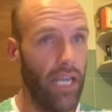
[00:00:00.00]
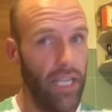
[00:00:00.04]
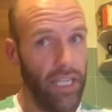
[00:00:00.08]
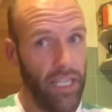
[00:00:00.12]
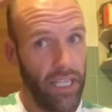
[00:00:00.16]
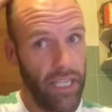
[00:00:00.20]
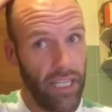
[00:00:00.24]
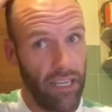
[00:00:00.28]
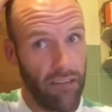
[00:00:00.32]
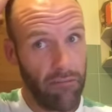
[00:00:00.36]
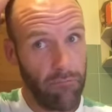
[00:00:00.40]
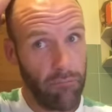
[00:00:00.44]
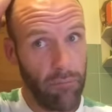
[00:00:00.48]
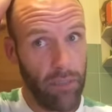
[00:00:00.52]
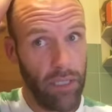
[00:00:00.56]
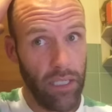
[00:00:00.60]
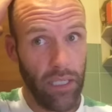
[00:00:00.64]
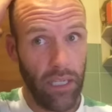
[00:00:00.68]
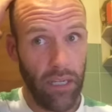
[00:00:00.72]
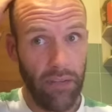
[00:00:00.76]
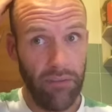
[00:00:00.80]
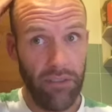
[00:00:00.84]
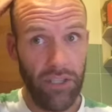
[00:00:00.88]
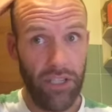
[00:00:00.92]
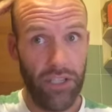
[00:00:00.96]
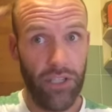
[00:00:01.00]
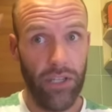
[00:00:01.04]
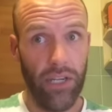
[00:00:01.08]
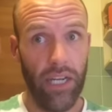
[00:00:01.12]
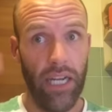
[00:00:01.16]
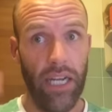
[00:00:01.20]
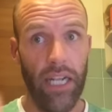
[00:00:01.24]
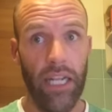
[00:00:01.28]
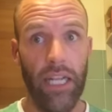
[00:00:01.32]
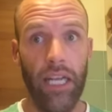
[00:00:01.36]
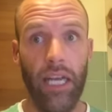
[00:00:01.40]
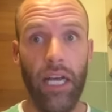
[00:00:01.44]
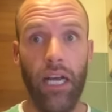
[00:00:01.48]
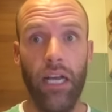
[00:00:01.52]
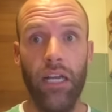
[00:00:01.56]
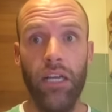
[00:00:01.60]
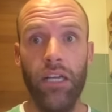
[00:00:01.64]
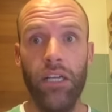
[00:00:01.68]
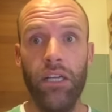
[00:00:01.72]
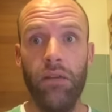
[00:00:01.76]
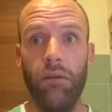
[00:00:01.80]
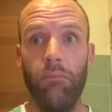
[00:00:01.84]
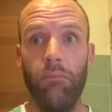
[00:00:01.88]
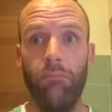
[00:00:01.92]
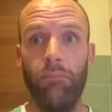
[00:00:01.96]
And the government of Australia
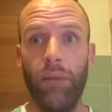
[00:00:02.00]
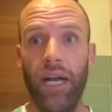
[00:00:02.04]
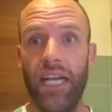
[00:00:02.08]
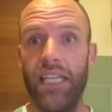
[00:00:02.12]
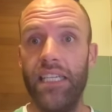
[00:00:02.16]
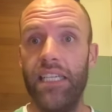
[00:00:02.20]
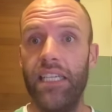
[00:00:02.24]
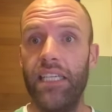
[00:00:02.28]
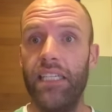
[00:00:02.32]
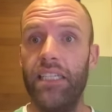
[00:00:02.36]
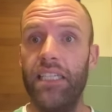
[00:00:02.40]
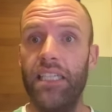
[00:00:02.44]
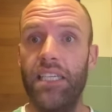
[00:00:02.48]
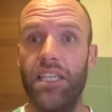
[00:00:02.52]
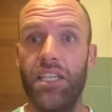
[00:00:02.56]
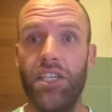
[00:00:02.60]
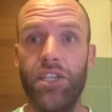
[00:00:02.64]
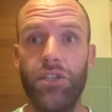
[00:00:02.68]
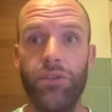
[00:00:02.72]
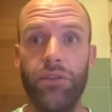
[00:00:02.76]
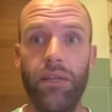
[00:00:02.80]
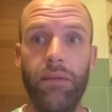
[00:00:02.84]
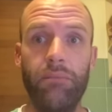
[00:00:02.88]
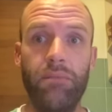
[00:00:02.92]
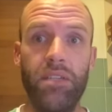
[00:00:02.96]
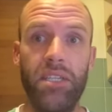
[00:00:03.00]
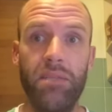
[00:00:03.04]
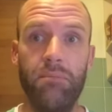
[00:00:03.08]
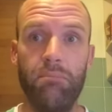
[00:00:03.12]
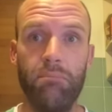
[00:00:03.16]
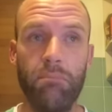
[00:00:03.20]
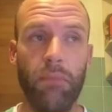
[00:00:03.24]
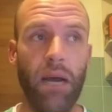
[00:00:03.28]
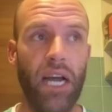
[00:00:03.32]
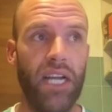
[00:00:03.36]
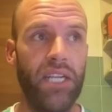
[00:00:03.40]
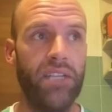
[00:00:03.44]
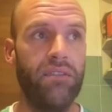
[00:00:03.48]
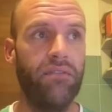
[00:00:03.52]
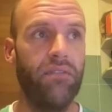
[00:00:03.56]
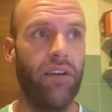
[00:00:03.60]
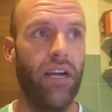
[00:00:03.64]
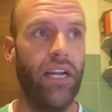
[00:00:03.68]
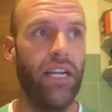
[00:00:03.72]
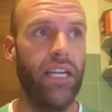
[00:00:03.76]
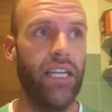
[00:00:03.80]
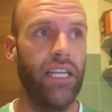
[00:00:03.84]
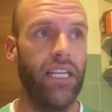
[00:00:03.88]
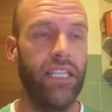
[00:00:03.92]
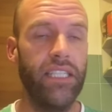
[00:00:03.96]
basically stripped as much
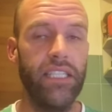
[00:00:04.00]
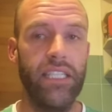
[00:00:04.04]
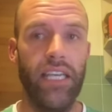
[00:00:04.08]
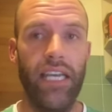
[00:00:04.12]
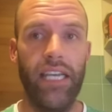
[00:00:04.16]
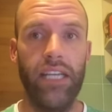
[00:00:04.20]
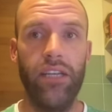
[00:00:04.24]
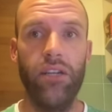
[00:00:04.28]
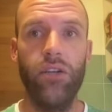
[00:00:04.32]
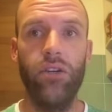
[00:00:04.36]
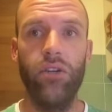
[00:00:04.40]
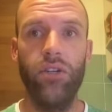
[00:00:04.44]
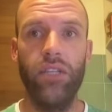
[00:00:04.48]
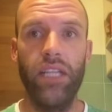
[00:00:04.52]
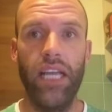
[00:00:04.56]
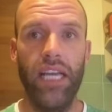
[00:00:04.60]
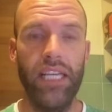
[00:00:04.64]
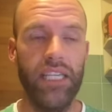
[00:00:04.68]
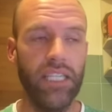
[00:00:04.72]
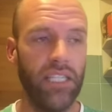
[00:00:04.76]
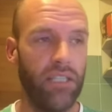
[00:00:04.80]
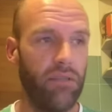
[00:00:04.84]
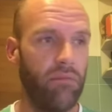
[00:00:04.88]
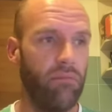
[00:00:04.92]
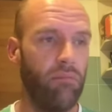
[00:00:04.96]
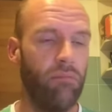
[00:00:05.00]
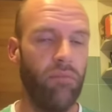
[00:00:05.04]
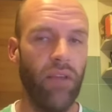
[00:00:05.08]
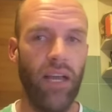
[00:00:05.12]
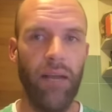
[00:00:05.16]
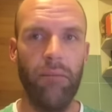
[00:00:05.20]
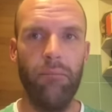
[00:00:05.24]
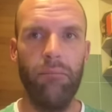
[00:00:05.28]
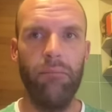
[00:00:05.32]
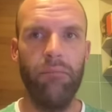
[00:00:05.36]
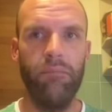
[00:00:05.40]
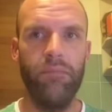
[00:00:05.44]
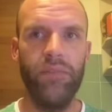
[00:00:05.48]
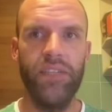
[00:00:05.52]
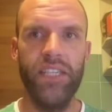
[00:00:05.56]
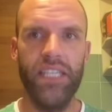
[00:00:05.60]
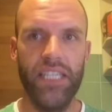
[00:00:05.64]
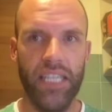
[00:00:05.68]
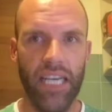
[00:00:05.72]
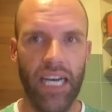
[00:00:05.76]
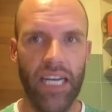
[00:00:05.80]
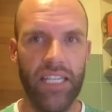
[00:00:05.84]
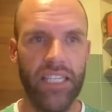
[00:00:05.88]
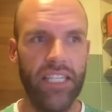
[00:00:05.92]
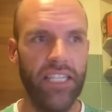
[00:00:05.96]
funding as they could. They just, they
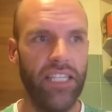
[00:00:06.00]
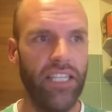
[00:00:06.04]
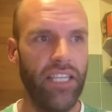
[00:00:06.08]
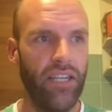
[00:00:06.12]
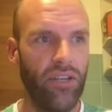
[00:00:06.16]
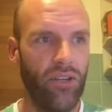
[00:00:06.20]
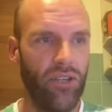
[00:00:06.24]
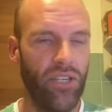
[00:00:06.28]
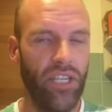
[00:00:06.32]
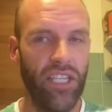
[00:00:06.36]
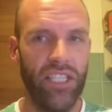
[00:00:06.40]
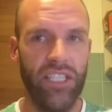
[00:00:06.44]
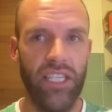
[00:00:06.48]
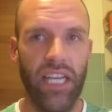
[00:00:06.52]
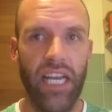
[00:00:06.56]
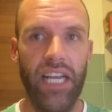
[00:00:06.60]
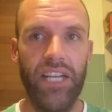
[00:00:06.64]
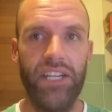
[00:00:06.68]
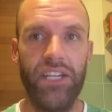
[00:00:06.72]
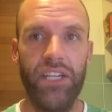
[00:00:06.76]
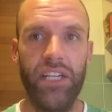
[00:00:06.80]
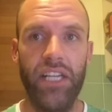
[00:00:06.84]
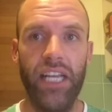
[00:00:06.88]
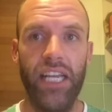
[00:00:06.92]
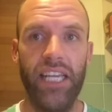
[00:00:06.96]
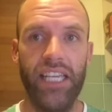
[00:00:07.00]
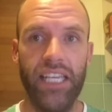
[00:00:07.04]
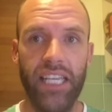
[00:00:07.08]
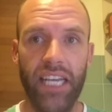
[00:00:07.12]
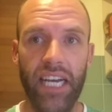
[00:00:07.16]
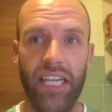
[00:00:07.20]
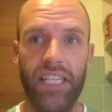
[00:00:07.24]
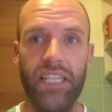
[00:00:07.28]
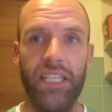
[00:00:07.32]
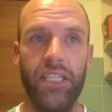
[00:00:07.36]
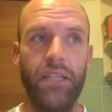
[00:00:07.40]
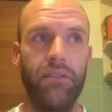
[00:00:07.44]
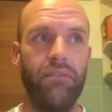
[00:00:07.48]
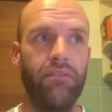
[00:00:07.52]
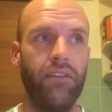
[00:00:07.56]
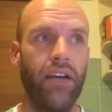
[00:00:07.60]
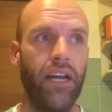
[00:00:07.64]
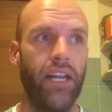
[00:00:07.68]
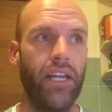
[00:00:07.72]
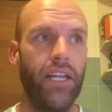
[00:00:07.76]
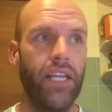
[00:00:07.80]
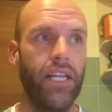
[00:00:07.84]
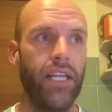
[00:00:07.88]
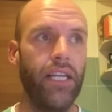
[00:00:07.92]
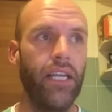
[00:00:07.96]
gutted the organisation, they gutted the
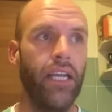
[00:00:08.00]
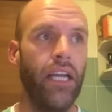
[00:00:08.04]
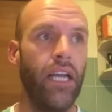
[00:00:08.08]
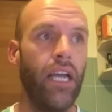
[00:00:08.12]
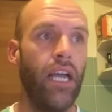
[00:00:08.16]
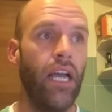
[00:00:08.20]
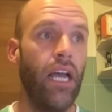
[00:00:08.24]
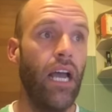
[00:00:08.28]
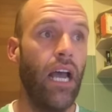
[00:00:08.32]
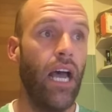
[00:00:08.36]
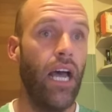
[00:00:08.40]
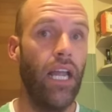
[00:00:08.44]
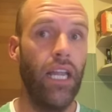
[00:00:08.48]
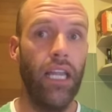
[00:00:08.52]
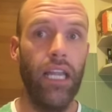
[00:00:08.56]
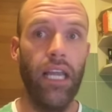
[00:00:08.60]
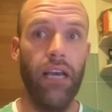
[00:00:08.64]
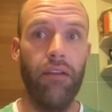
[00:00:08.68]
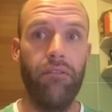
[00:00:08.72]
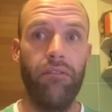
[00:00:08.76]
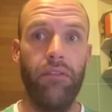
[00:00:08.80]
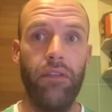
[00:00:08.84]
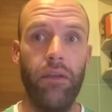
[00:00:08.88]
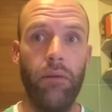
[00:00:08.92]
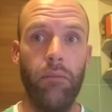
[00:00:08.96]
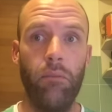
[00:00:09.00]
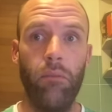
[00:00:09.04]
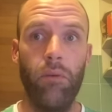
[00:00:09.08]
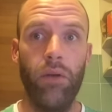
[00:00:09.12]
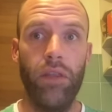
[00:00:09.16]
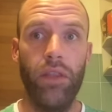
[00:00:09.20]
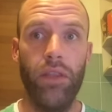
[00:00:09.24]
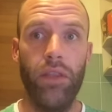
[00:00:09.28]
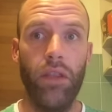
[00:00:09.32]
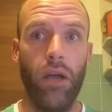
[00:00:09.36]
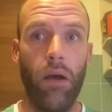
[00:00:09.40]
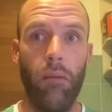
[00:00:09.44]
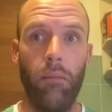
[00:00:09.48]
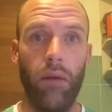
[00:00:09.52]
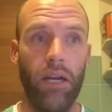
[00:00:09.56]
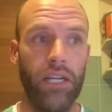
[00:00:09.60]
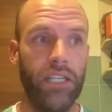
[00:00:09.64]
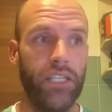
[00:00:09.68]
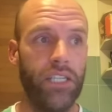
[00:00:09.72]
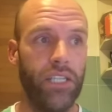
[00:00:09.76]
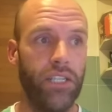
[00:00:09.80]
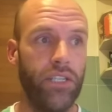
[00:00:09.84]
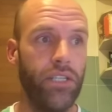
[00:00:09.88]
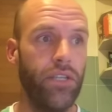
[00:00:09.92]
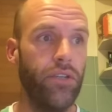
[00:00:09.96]
funding, and left them with not
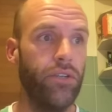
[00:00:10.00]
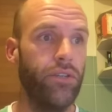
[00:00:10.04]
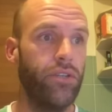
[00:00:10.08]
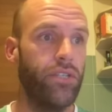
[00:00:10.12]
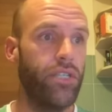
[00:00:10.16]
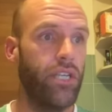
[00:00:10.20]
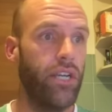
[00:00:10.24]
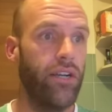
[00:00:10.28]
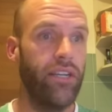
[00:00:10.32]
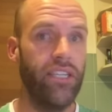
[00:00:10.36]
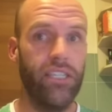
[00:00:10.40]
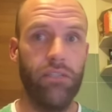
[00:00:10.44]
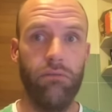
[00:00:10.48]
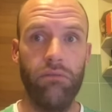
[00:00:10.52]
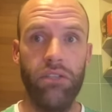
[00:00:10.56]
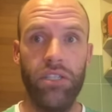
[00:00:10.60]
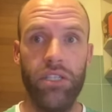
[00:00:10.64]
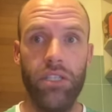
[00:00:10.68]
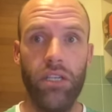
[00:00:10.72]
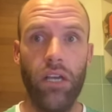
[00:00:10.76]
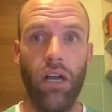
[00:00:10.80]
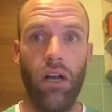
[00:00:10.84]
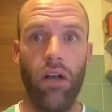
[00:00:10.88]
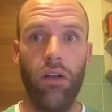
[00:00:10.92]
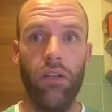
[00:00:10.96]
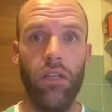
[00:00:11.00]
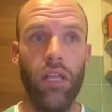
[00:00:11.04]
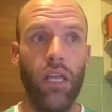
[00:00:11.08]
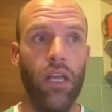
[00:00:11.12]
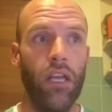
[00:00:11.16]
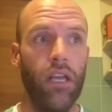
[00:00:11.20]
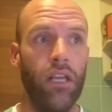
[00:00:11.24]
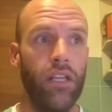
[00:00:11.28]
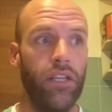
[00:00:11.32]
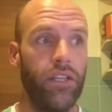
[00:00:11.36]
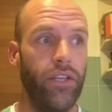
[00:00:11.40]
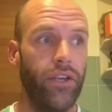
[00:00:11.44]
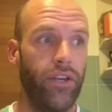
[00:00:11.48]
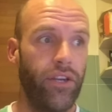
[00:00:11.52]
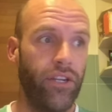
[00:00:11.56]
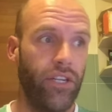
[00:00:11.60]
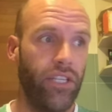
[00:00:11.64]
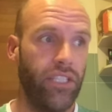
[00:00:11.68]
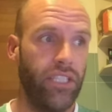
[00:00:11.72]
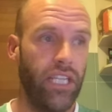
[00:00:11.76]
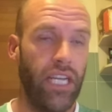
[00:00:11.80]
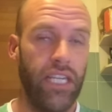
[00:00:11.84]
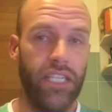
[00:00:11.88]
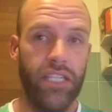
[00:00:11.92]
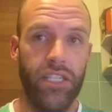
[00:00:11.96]
much to do. So as a result, the
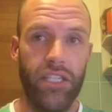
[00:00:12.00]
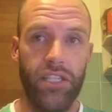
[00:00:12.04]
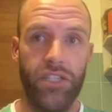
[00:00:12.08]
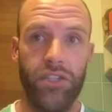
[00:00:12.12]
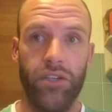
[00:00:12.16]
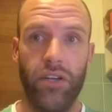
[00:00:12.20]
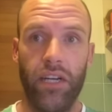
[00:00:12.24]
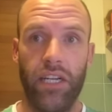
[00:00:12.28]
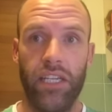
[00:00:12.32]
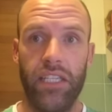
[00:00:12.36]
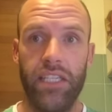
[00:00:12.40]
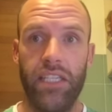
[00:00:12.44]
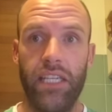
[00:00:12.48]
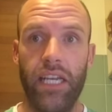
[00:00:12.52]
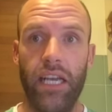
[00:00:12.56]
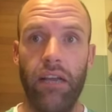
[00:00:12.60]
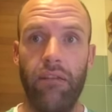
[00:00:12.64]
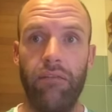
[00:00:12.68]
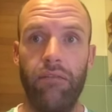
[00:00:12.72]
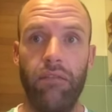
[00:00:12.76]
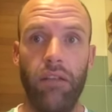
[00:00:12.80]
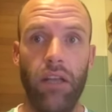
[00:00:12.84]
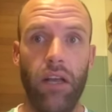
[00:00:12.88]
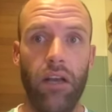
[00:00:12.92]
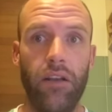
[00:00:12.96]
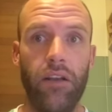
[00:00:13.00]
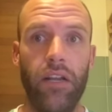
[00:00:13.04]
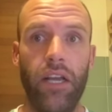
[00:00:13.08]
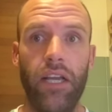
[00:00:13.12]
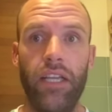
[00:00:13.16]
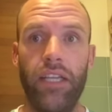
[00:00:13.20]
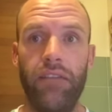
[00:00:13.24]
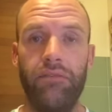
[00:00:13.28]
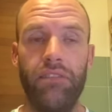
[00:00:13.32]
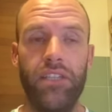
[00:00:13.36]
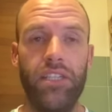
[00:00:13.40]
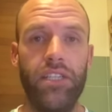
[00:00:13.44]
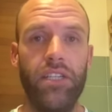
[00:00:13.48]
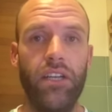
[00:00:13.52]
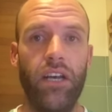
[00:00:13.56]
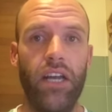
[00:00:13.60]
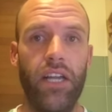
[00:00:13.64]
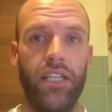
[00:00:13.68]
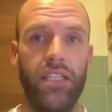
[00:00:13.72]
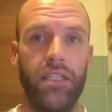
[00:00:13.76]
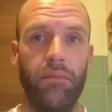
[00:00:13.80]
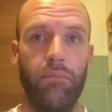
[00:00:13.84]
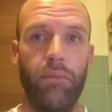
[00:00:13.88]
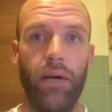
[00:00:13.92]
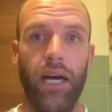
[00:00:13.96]
organisation is trying to stay afloat and they've
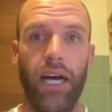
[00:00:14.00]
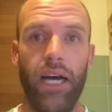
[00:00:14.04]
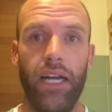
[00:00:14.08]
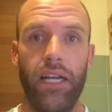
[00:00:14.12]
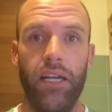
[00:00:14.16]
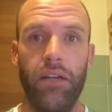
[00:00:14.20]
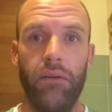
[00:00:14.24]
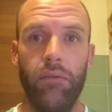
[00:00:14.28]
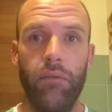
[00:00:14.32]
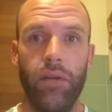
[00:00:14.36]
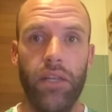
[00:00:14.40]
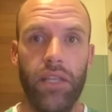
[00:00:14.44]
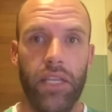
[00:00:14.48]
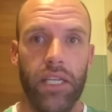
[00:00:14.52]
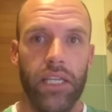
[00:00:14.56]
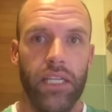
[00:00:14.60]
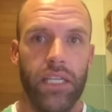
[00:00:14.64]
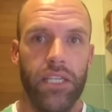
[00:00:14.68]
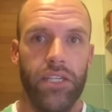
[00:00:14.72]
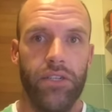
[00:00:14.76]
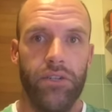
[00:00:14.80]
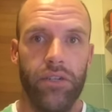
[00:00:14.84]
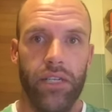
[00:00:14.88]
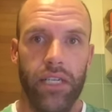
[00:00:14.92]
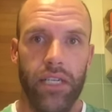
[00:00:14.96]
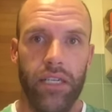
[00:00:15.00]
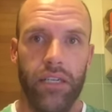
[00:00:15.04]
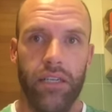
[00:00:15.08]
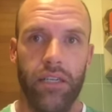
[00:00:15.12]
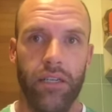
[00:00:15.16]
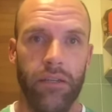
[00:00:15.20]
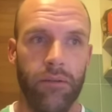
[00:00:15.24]
decided to partner with industry.